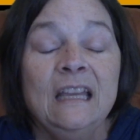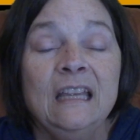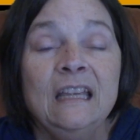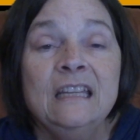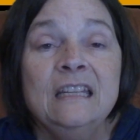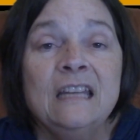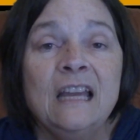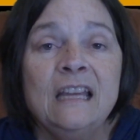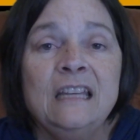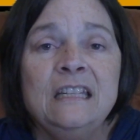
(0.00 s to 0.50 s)

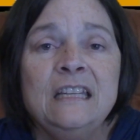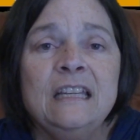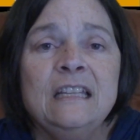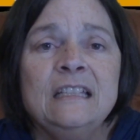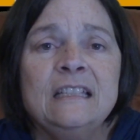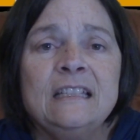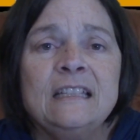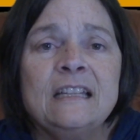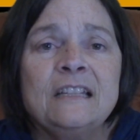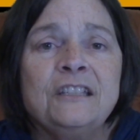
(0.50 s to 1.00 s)
In
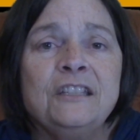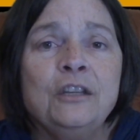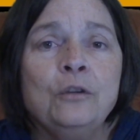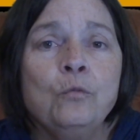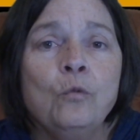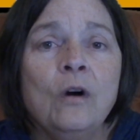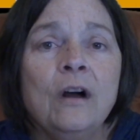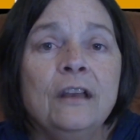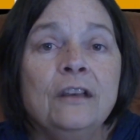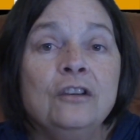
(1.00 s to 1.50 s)

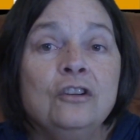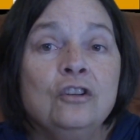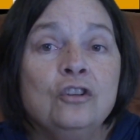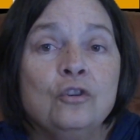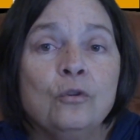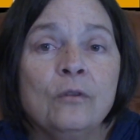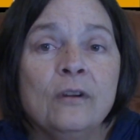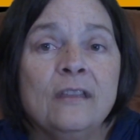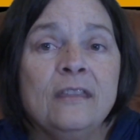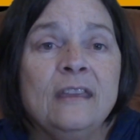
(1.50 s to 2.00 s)
1961,
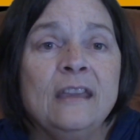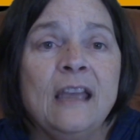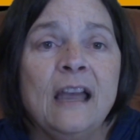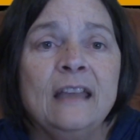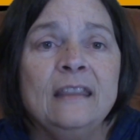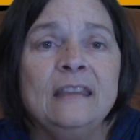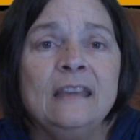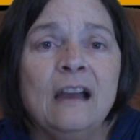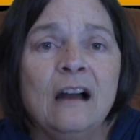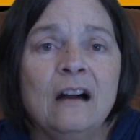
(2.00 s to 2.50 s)
Dorothy
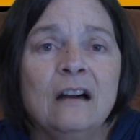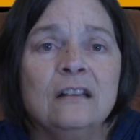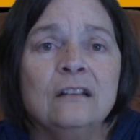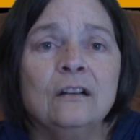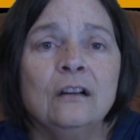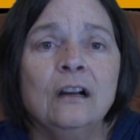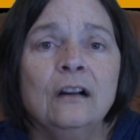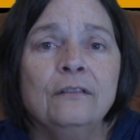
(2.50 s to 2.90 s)
had the honor